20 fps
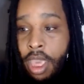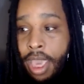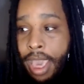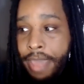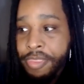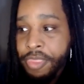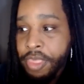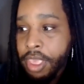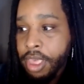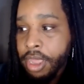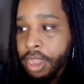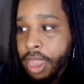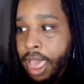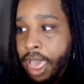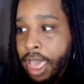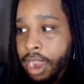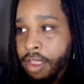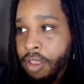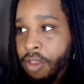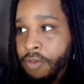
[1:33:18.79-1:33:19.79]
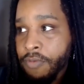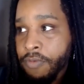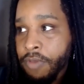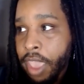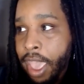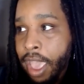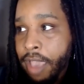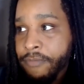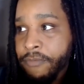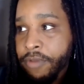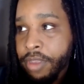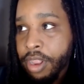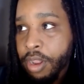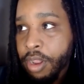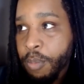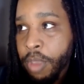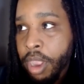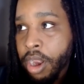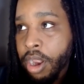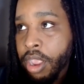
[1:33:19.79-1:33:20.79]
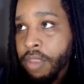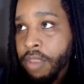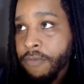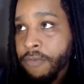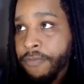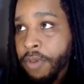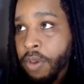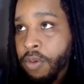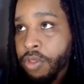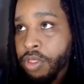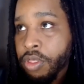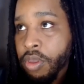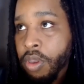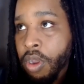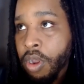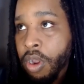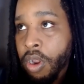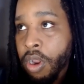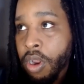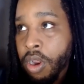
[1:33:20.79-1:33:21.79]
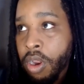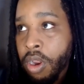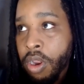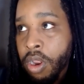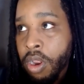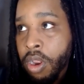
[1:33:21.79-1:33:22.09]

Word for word: I think a lot of African American folks are